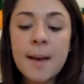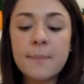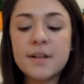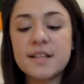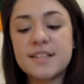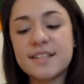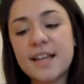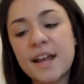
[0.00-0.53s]

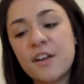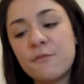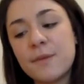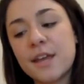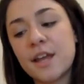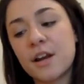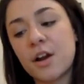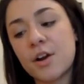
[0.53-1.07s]
But instead of
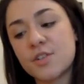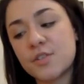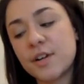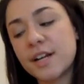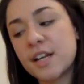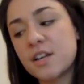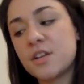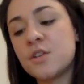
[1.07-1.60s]
being
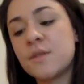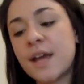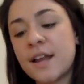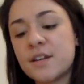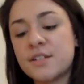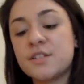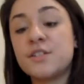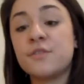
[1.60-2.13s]
incarcerated, you
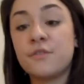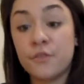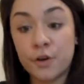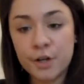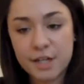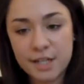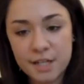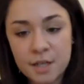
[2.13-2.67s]
get
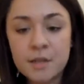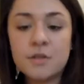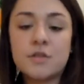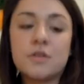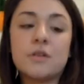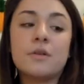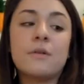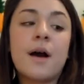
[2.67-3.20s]
diverted
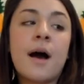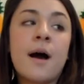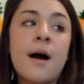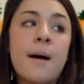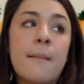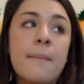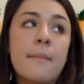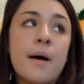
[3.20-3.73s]
to
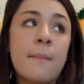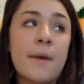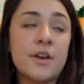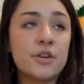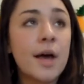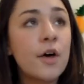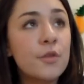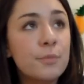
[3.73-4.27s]
a
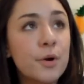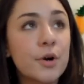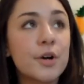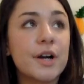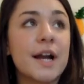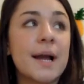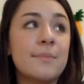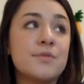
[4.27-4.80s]
mental health
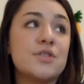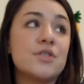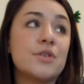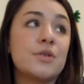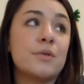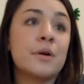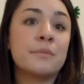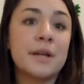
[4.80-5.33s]
program,
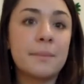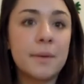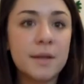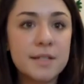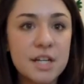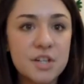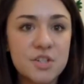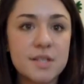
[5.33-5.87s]
to a
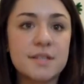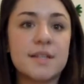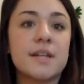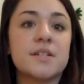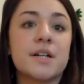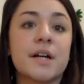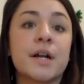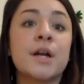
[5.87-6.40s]
rehabilitation
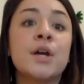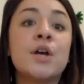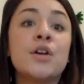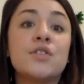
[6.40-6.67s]
center,